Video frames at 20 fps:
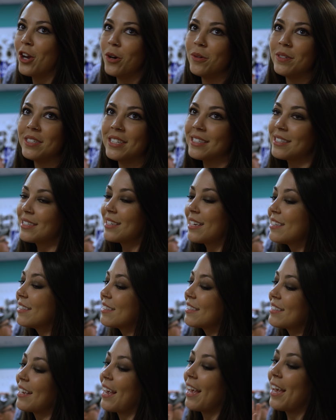known
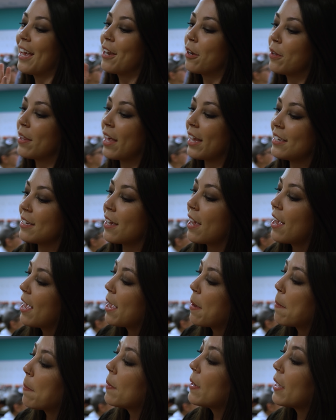distance, and they
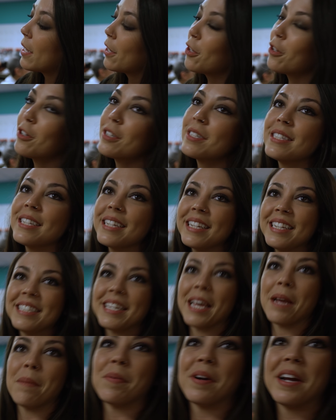Get a little sticky tape